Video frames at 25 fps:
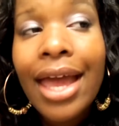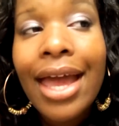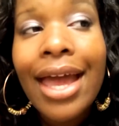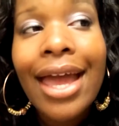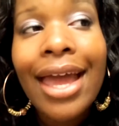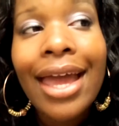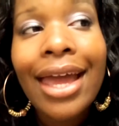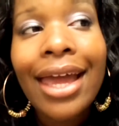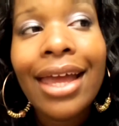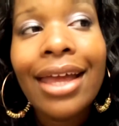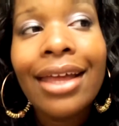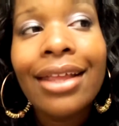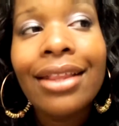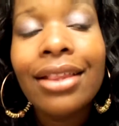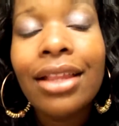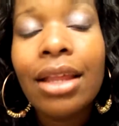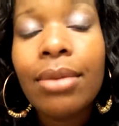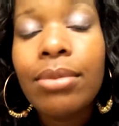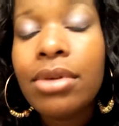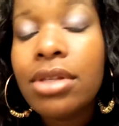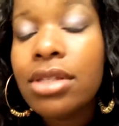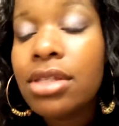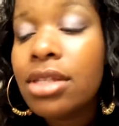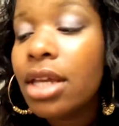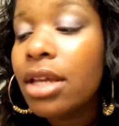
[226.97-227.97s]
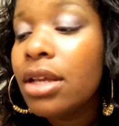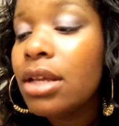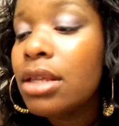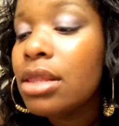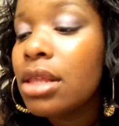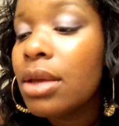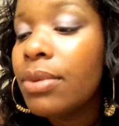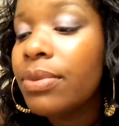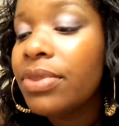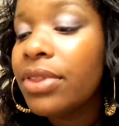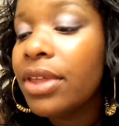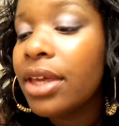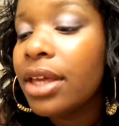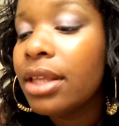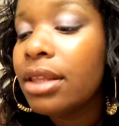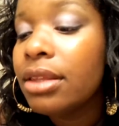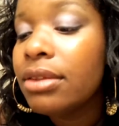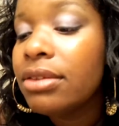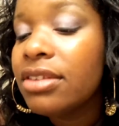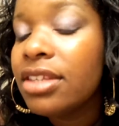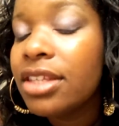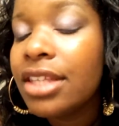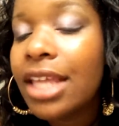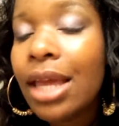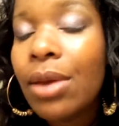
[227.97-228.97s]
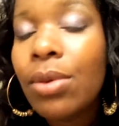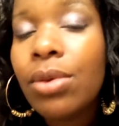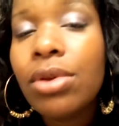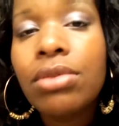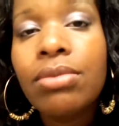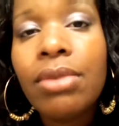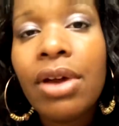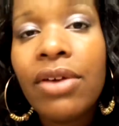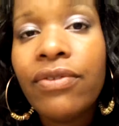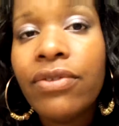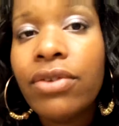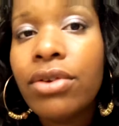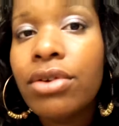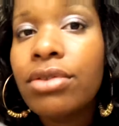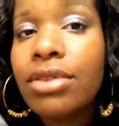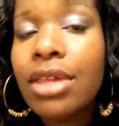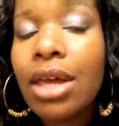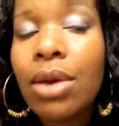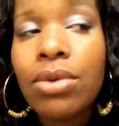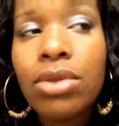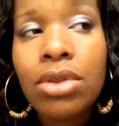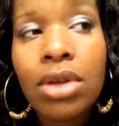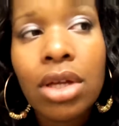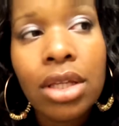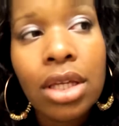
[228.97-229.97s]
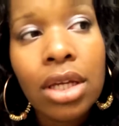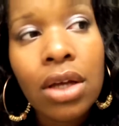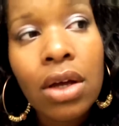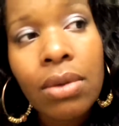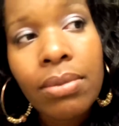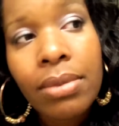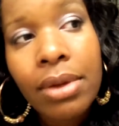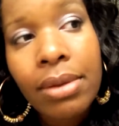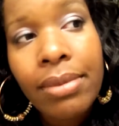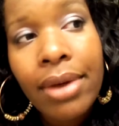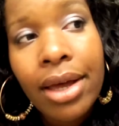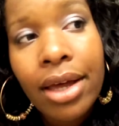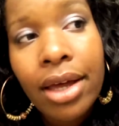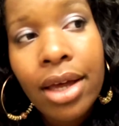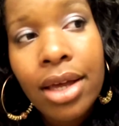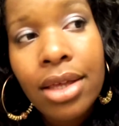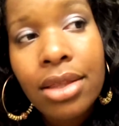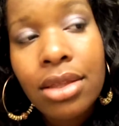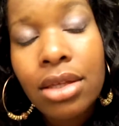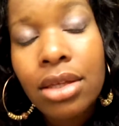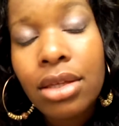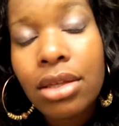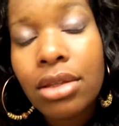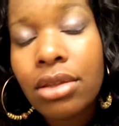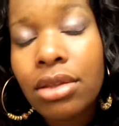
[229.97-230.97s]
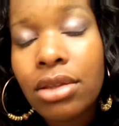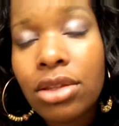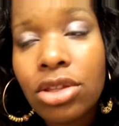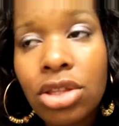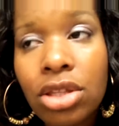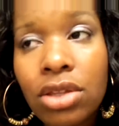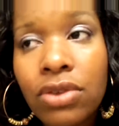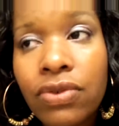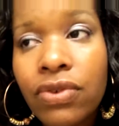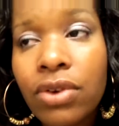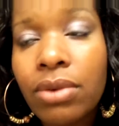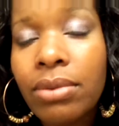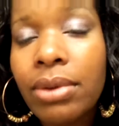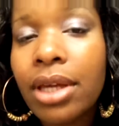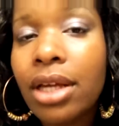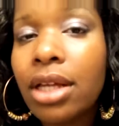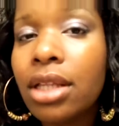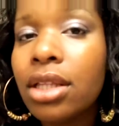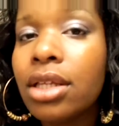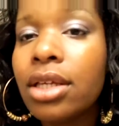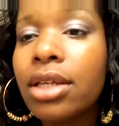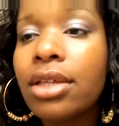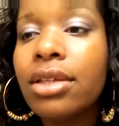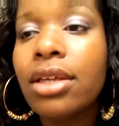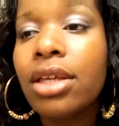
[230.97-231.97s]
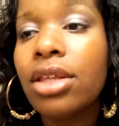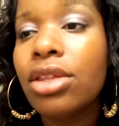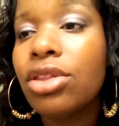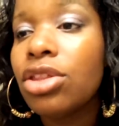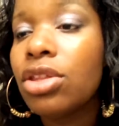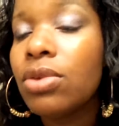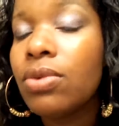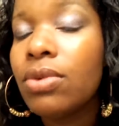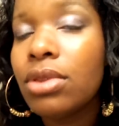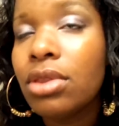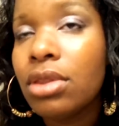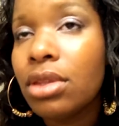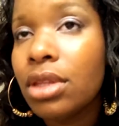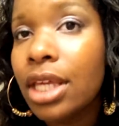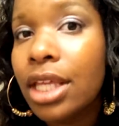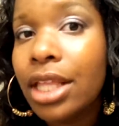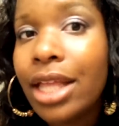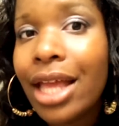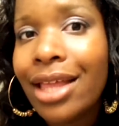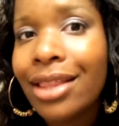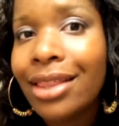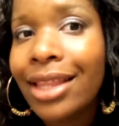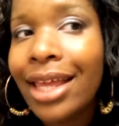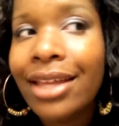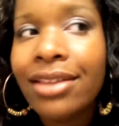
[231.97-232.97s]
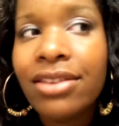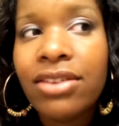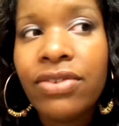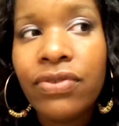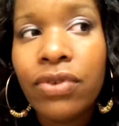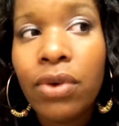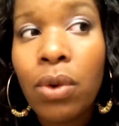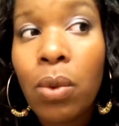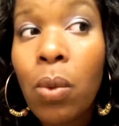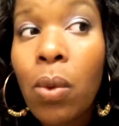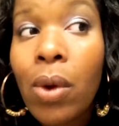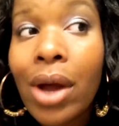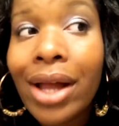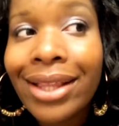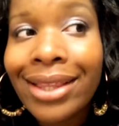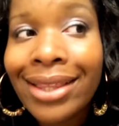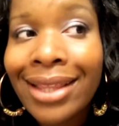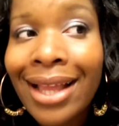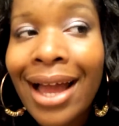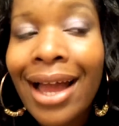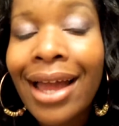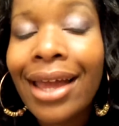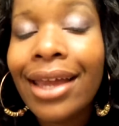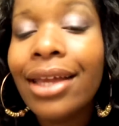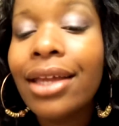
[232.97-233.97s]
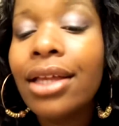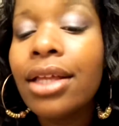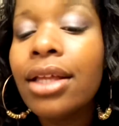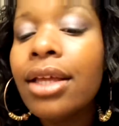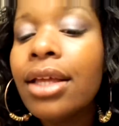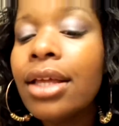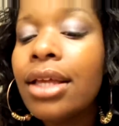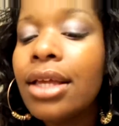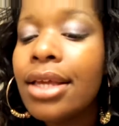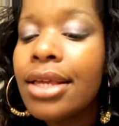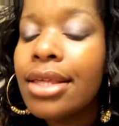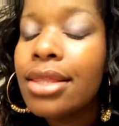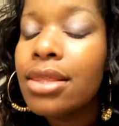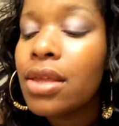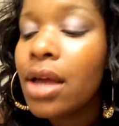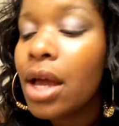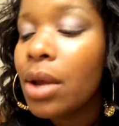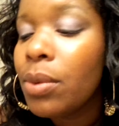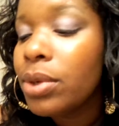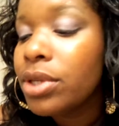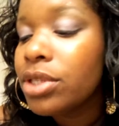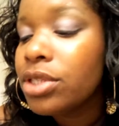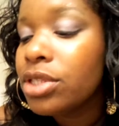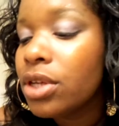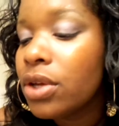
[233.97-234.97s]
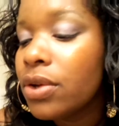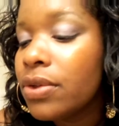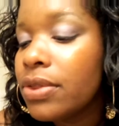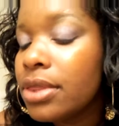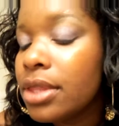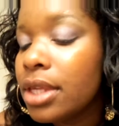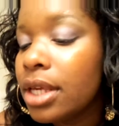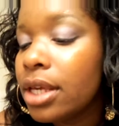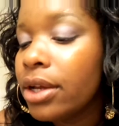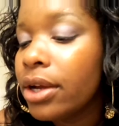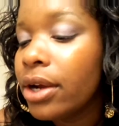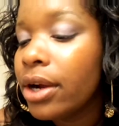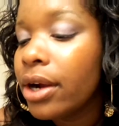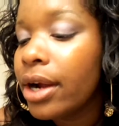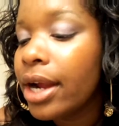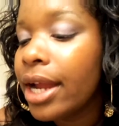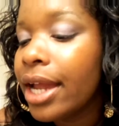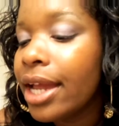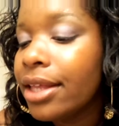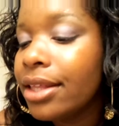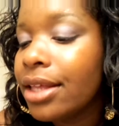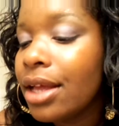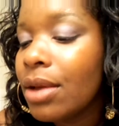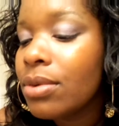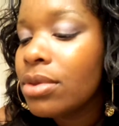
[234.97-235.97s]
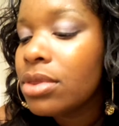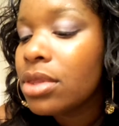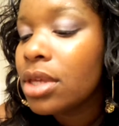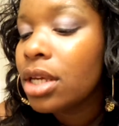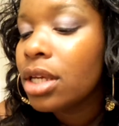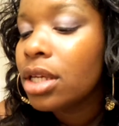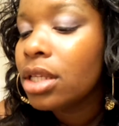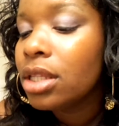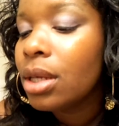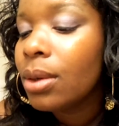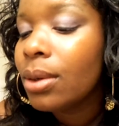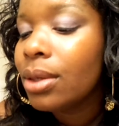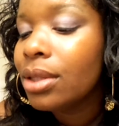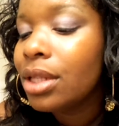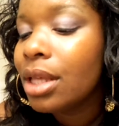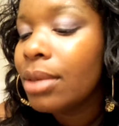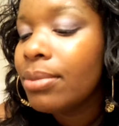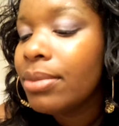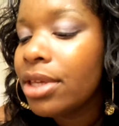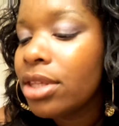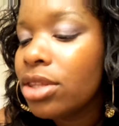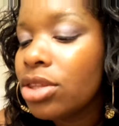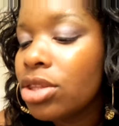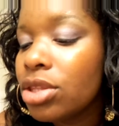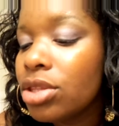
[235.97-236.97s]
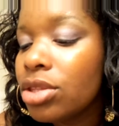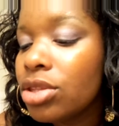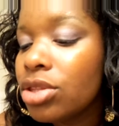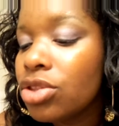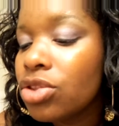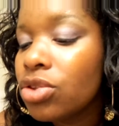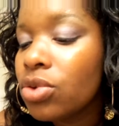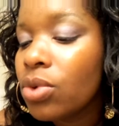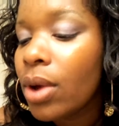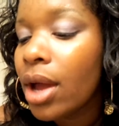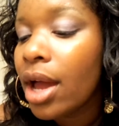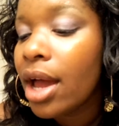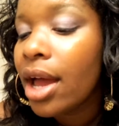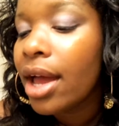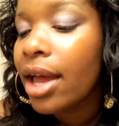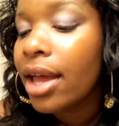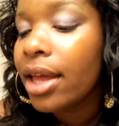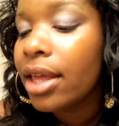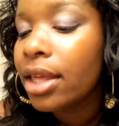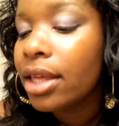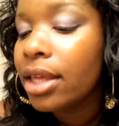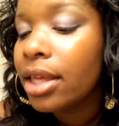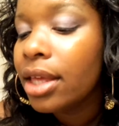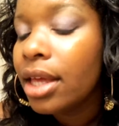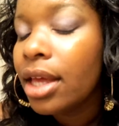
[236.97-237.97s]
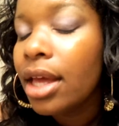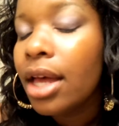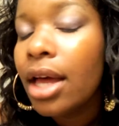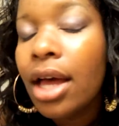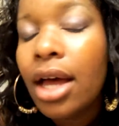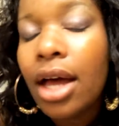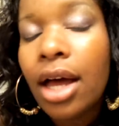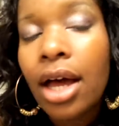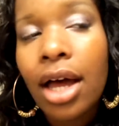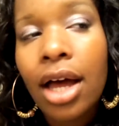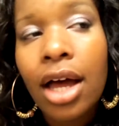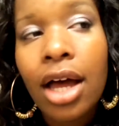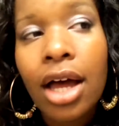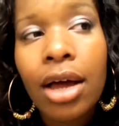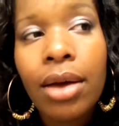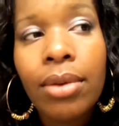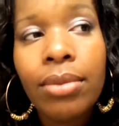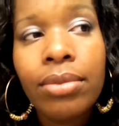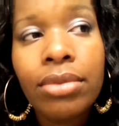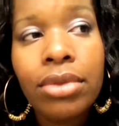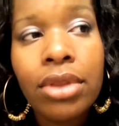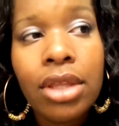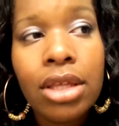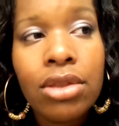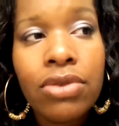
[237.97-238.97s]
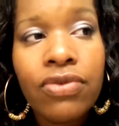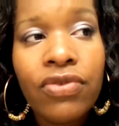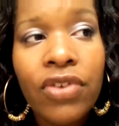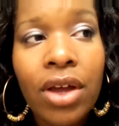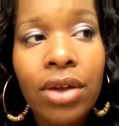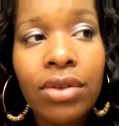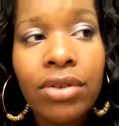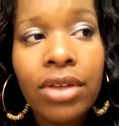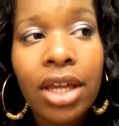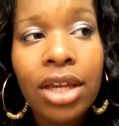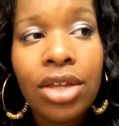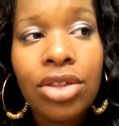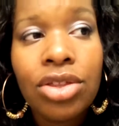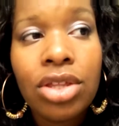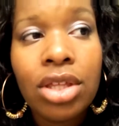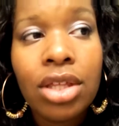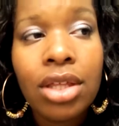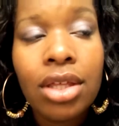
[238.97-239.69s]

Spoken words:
And let me tell you something, today was my first day. I was going to go meet my cousin. She's from England, and she was in Atlanta for one night, so I went to go see her, and I was like, you know what, let me just try this foundation,